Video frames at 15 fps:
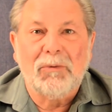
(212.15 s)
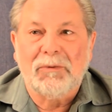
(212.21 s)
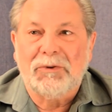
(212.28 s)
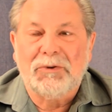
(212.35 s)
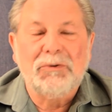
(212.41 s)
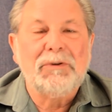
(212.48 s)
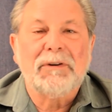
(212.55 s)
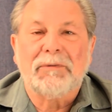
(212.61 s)

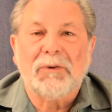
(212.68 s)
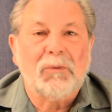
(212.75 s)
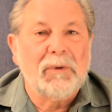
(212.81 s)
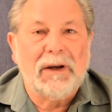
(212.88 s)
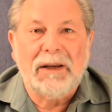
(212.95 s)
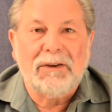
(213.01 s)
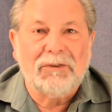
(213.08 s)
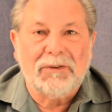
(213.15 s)
two different
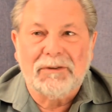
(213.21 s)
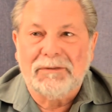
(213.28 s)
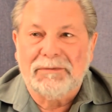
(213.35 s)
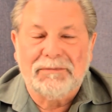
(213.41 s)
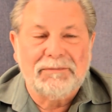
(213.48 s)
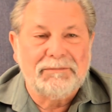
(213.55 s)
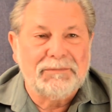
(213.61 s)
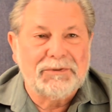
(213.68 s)
ways of
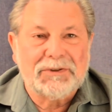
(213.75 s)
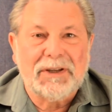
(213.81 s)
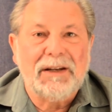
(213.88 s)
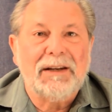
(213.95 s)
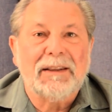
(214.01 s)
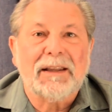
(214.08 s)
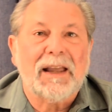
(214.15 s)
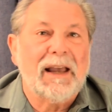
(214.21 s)

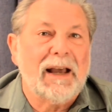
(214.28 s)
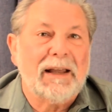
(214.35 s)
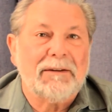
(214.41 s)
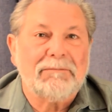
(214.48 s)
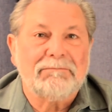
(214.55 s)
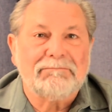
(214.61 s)
skinning the cat.